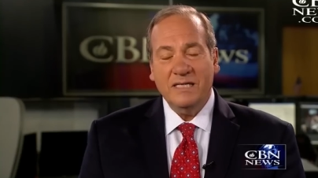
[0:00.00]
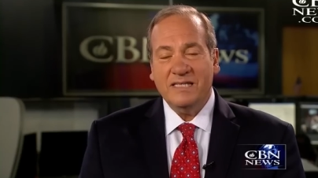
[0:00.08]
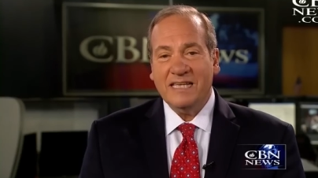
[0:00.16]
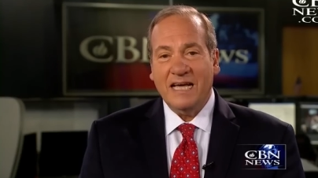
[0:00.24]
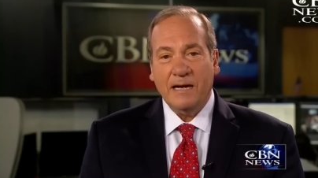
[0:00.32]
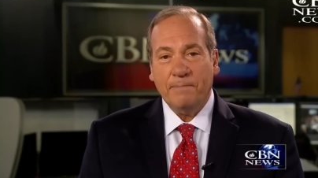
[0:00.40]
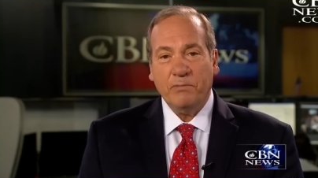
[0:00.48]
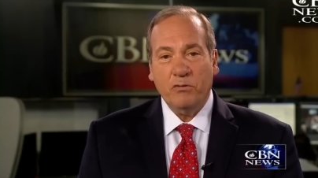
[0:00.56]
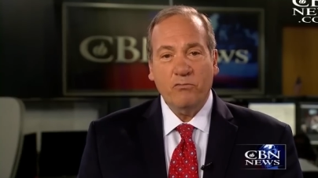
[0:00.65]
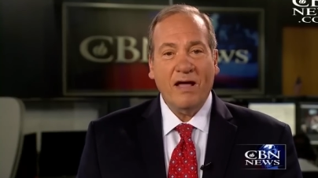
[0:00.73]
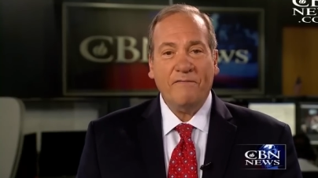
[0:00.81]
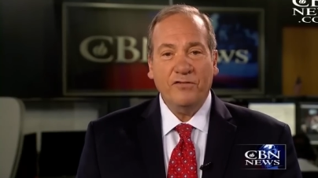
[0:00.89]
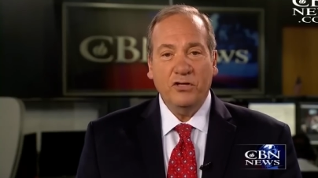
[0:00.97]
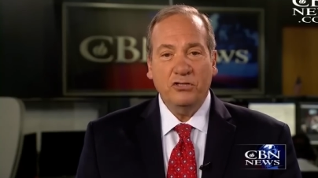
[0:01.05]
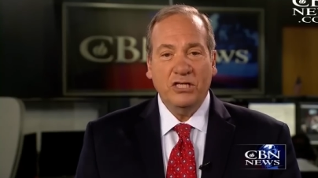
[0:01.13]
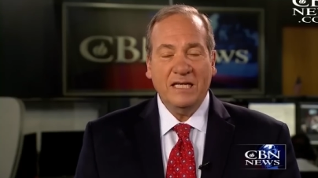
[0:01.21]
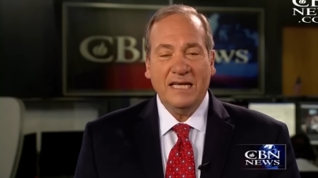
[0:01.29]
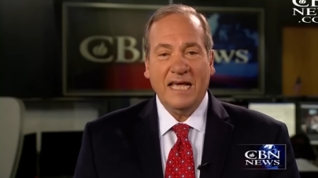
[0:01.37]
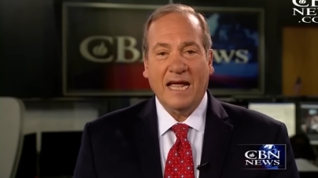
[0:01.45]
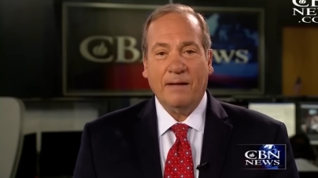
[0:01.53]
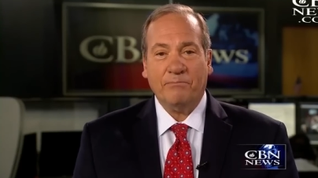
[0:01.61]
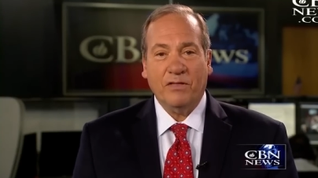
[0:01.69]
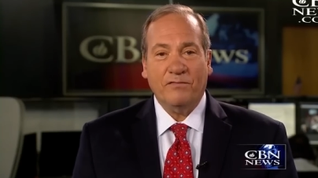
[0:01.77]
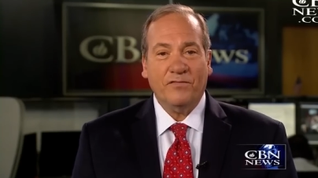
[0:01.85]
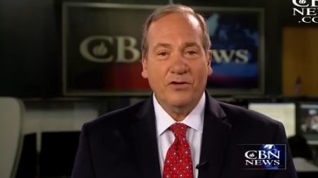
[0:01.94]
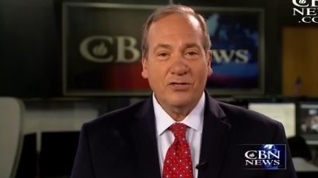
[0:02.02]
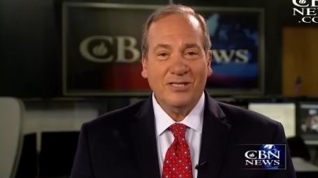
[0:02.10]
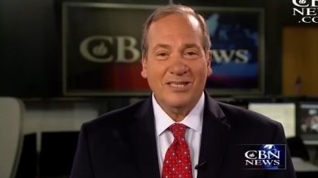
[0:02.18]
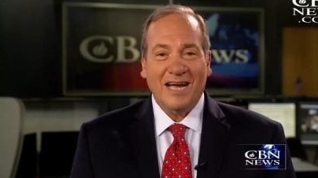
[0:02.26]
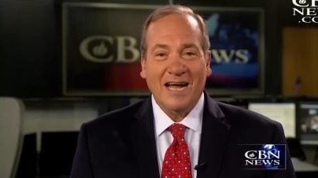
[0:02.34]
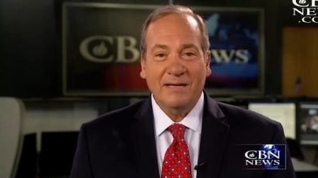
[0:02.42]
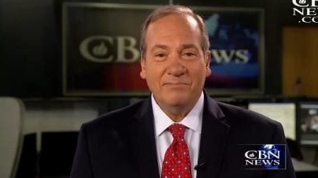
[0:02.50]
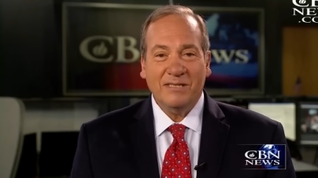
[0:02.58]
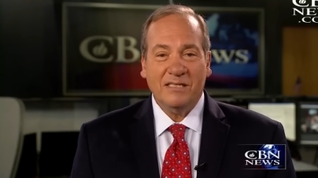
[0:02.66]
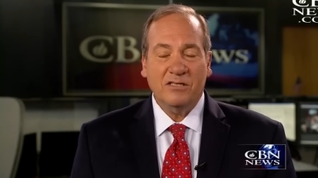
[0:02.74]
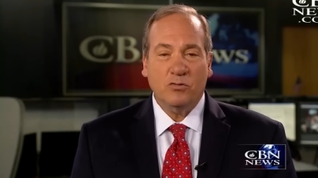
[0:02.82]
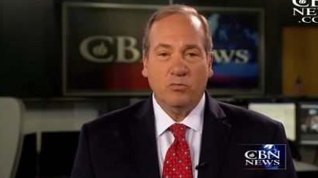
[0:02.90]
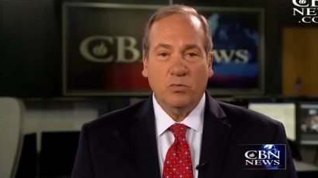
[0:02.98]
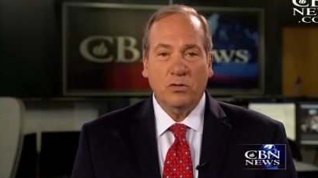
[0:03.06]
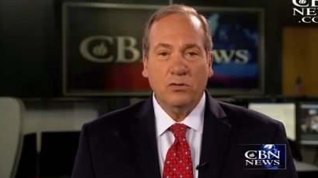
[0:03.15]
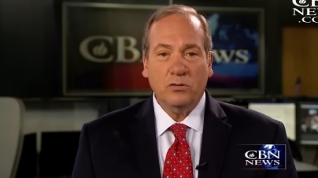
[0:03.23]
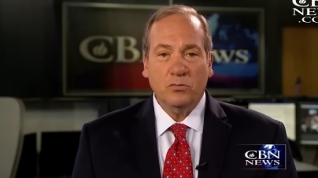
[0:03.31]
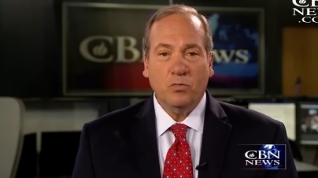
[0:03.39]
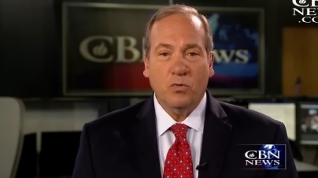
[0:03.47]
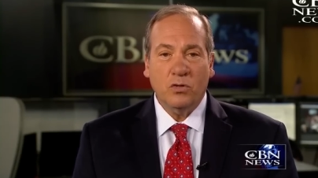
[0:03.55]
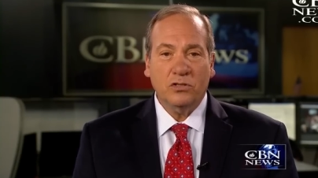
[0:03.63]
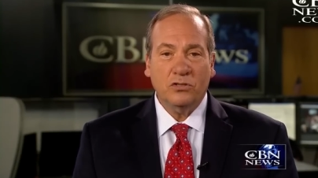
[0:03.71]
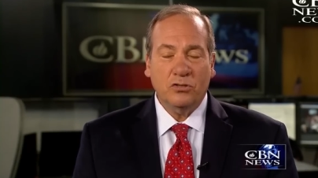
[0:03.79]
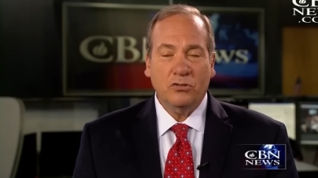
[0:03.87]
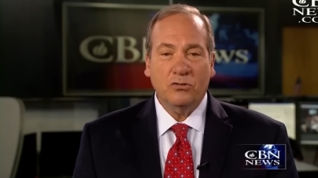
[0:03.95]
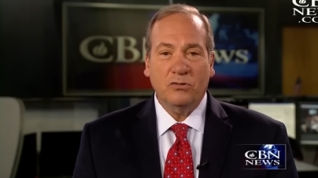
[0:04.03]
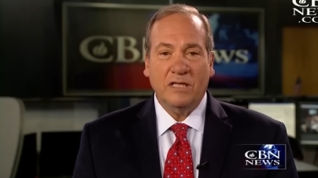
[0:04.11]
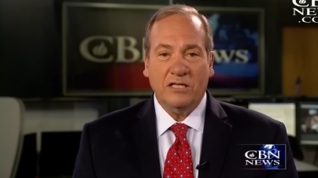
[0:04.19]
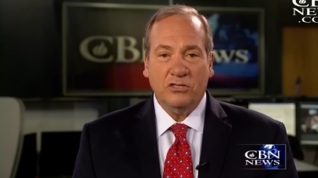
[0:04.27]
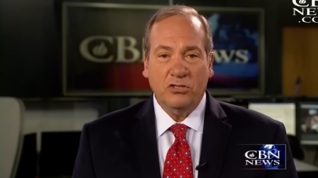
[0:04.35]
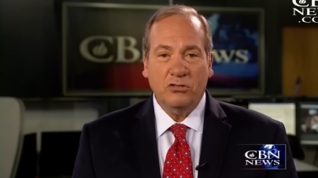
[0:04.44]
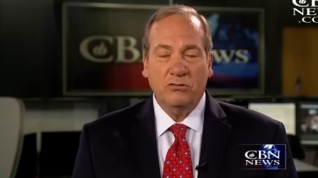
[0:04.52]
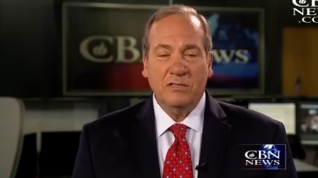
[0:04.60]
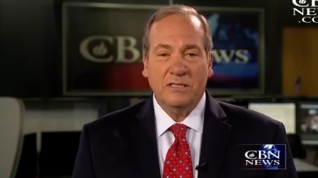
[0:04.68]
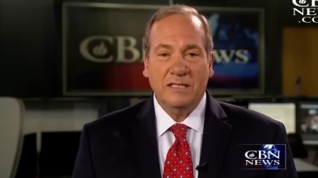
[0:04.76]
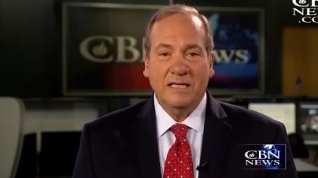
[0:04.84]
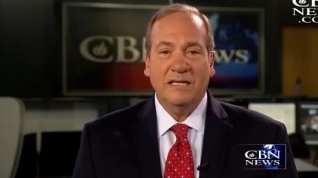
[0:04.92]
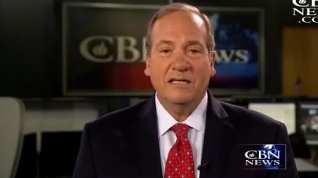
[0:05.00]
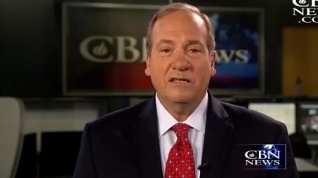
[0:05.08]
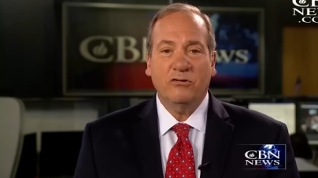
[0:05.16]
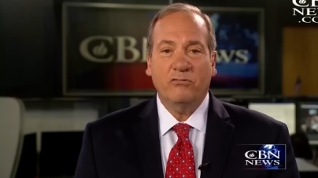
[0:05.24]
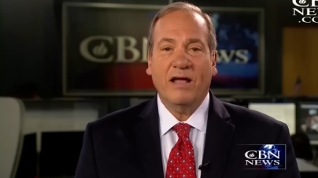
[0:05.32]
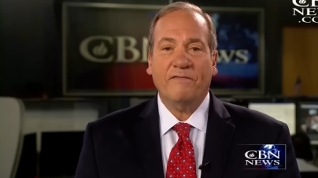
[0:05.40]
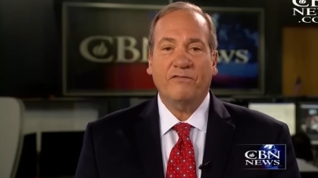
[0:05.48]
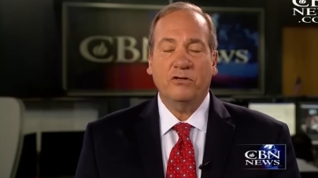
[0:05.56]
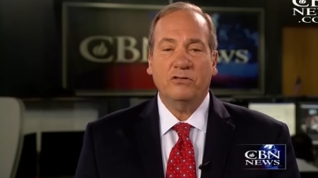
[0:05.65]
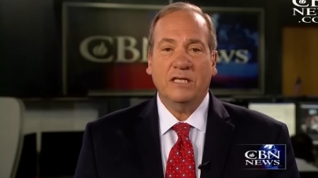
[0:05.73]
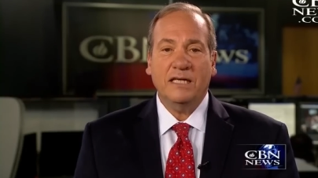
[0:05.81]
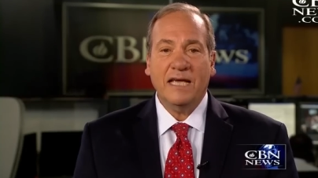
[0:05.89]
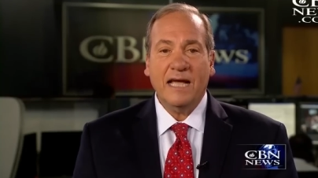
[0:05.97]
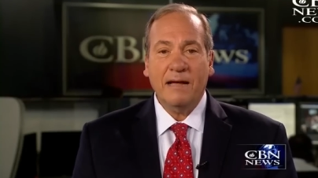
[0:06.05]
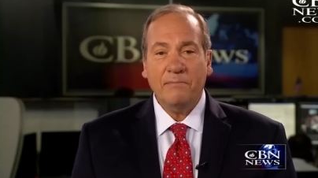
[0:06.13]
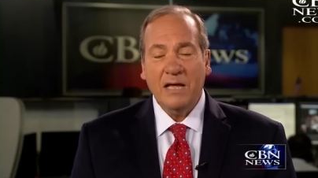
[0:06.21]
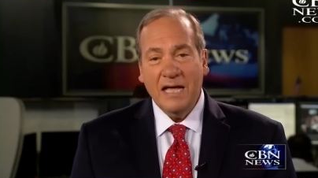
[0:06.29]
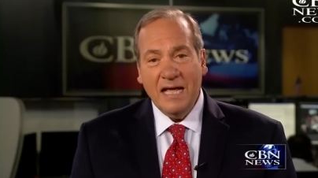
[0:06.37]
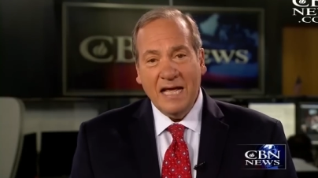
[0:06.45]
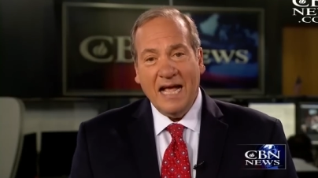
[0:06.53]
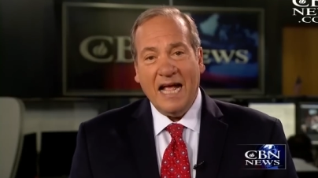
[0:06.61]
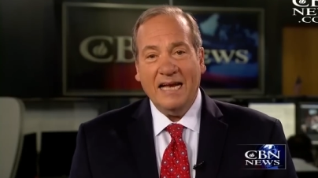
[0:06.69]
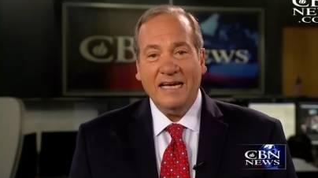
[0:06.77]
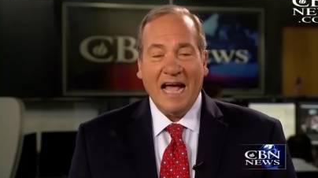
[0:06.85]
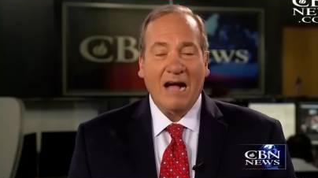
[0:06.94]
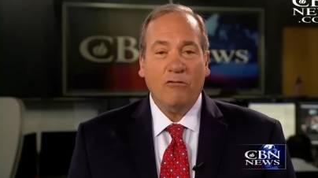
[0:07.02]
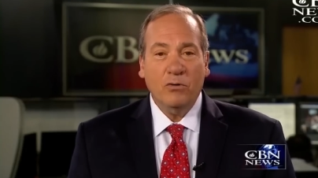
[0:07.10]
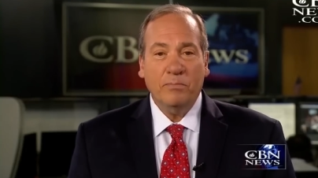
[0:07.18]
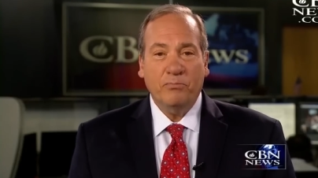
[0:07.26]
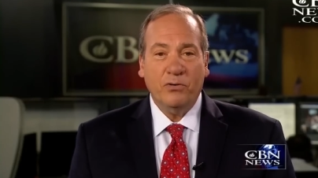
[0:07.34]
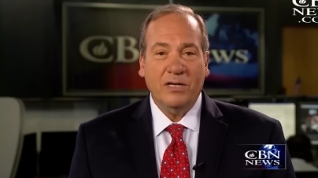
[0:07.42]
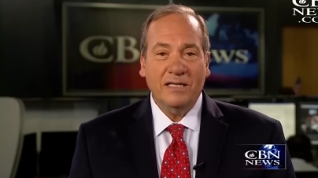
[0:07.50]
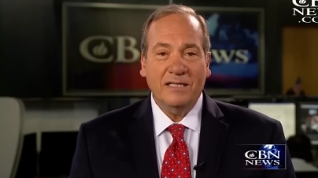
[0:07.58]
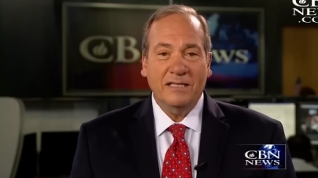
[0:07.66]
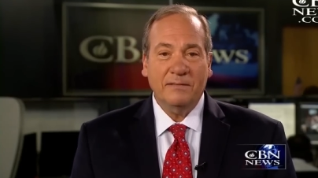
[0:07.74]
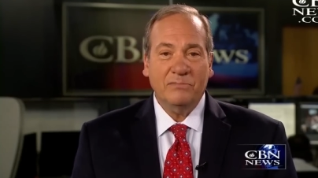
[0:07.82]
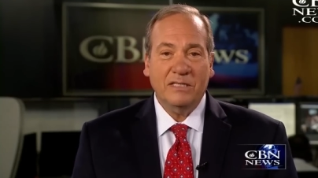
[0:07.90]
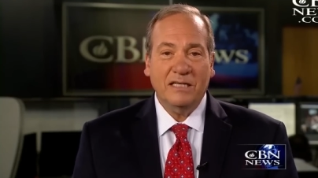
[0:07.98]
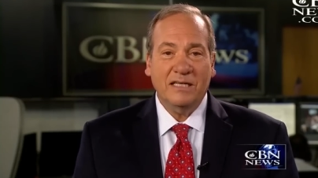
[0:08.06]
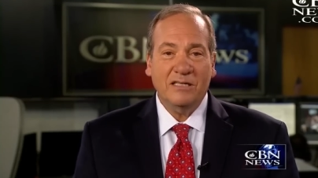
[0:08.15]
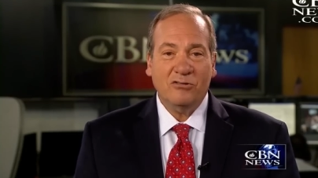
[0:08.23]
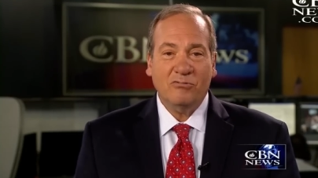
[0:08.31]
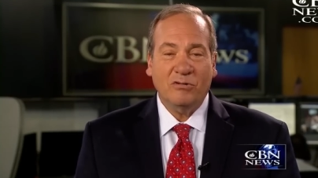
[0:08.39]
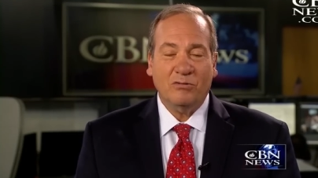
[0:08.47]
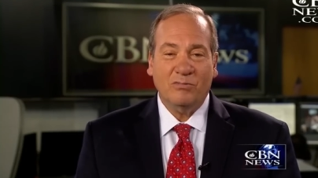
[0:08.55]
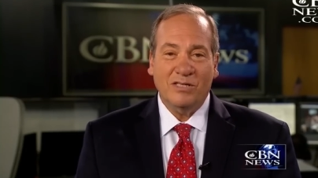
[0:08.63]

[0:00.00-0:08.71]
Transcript: We set up a refugee camp, the first time since World War II that Jews needed a refugee camp, and now we're bringing them to Israel.